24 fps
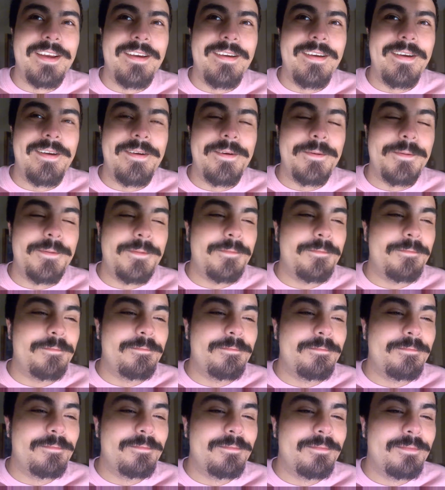
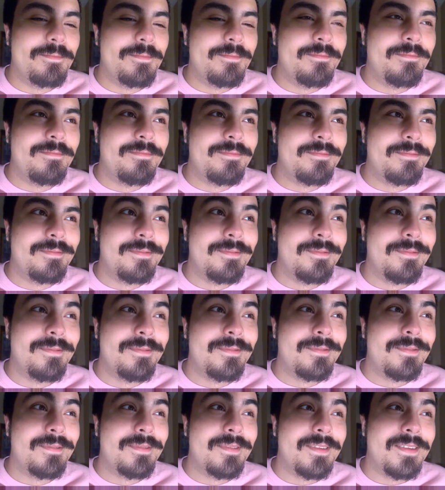Um,
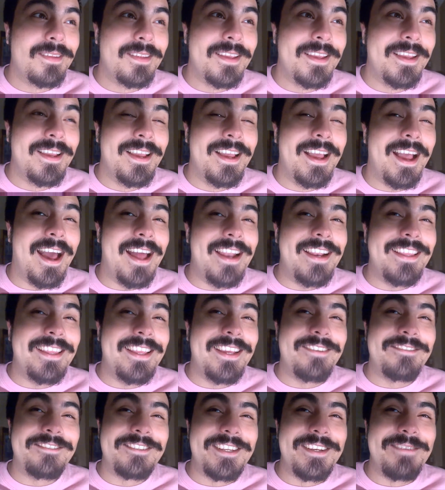I didn't
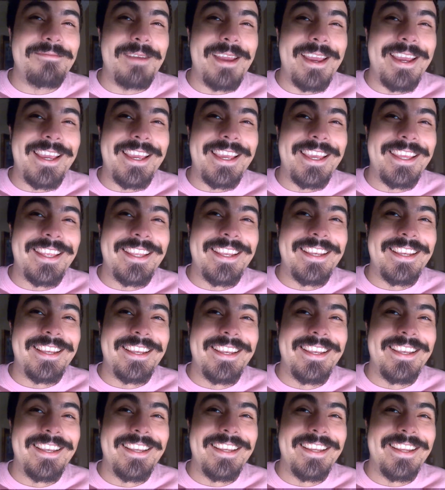think I was gonna make it.
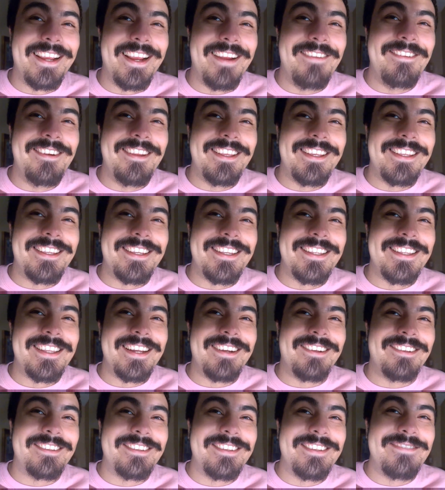I really didn't
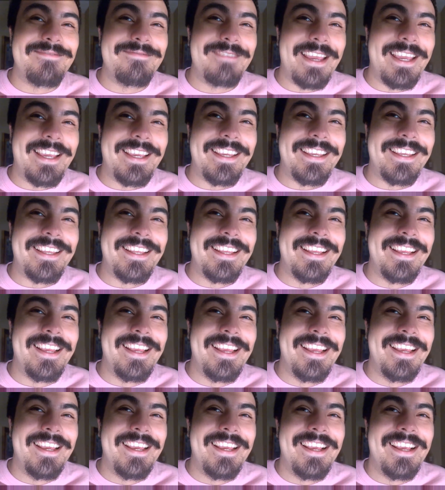think I was gonna make it.
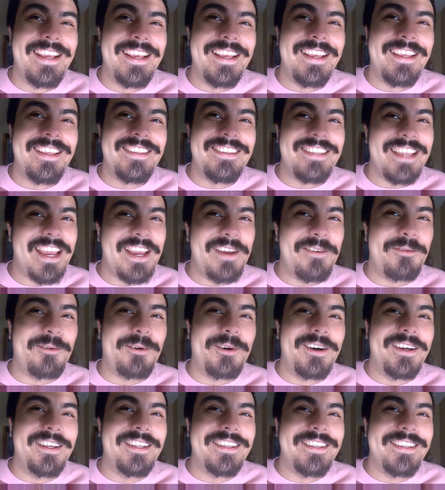Day
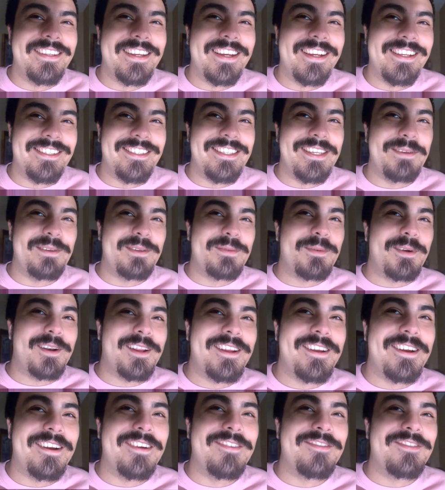1, I seemed
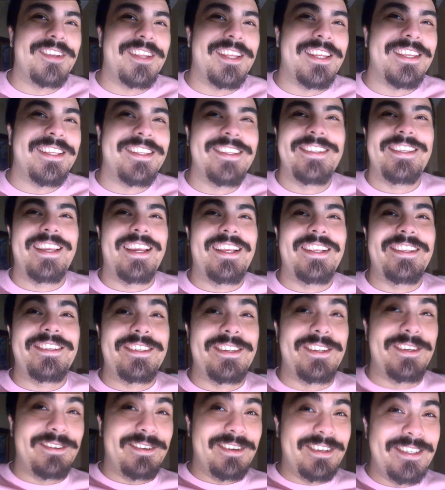pretty confident. Day
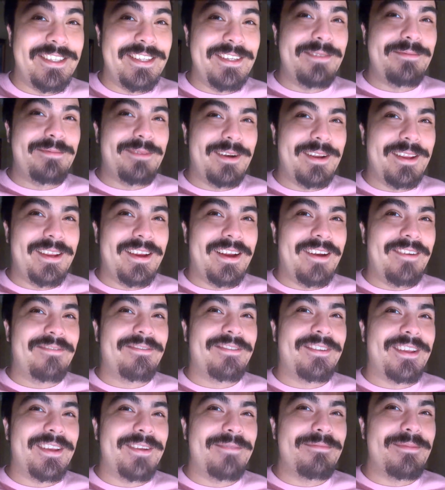2, I seemed pretty
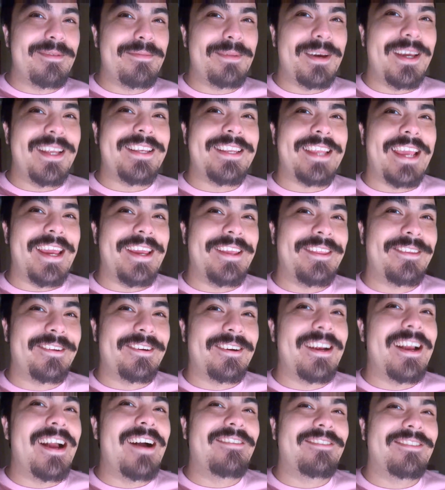confident, but by day
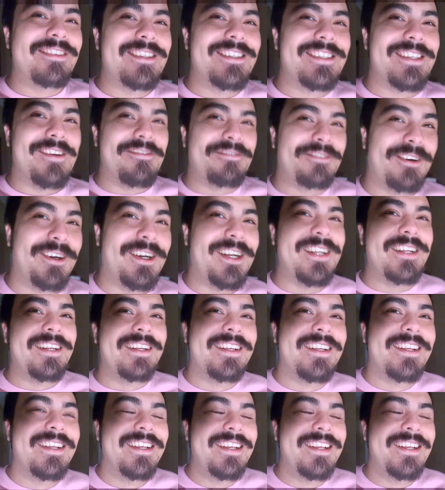3, I was suffering.